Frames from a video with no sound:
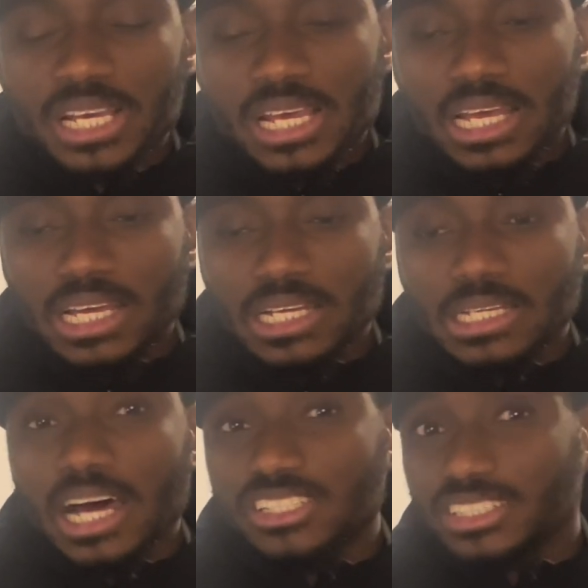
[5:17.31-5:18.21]
and
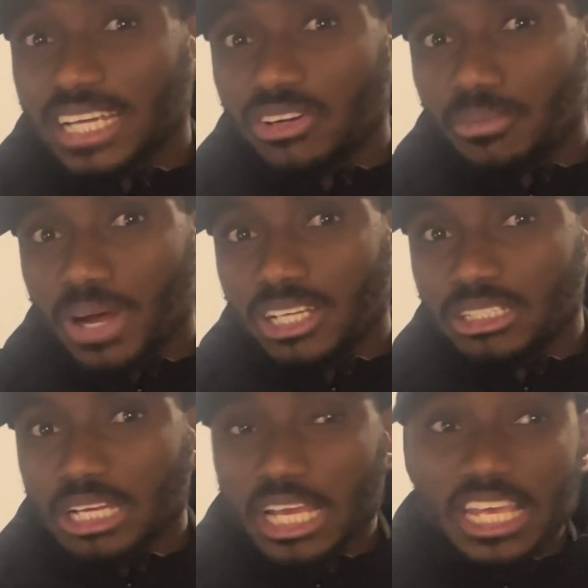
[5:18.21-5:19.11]
as a center back,
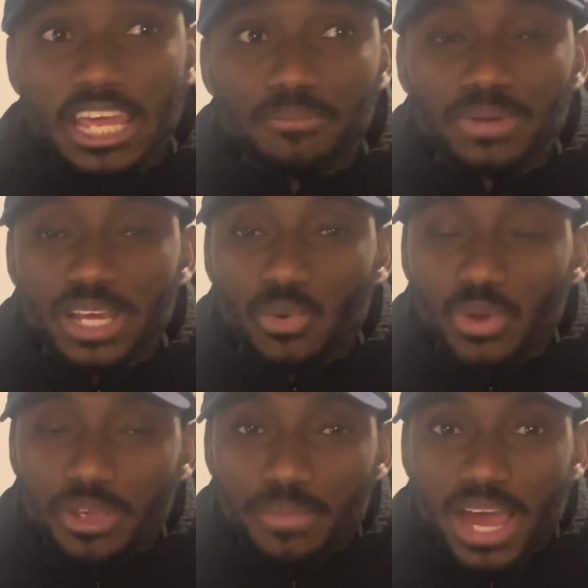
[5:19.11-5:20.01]
he can play
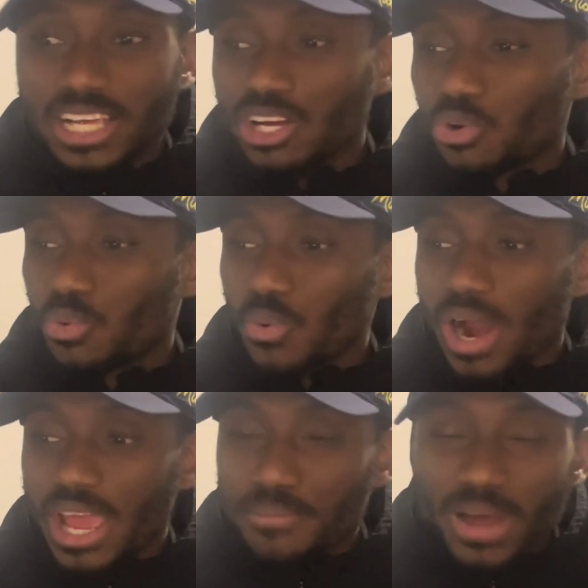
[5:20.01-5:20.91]
wing back,
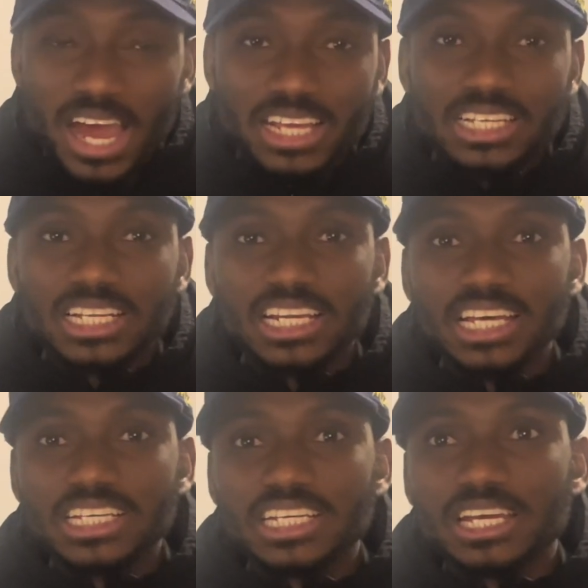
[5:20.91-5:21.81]
right back.
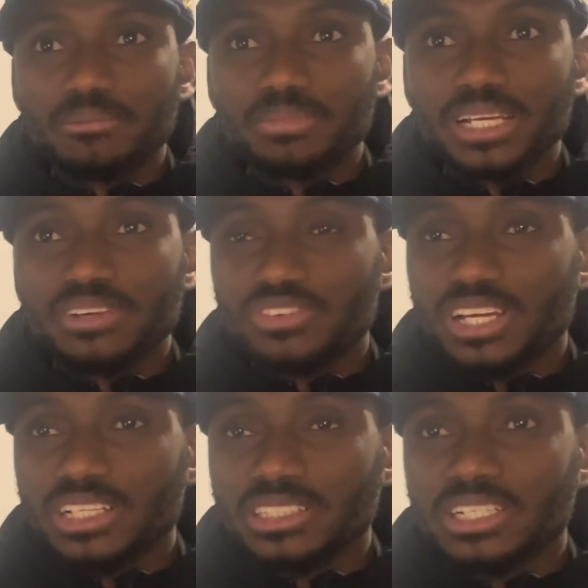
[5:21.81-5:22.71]
Like he can play
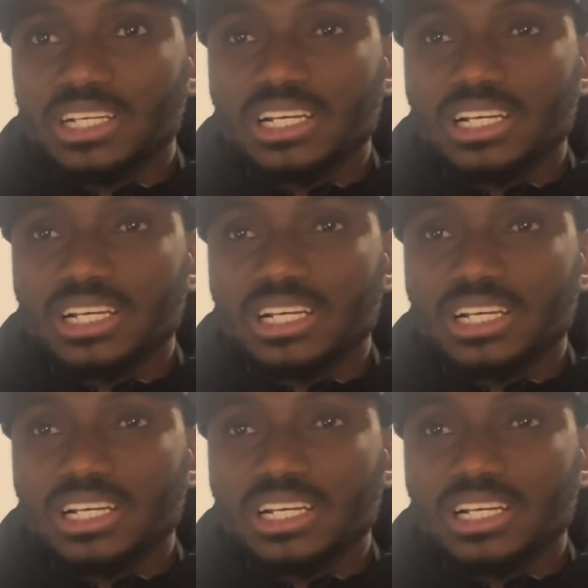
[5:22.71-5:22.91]
even.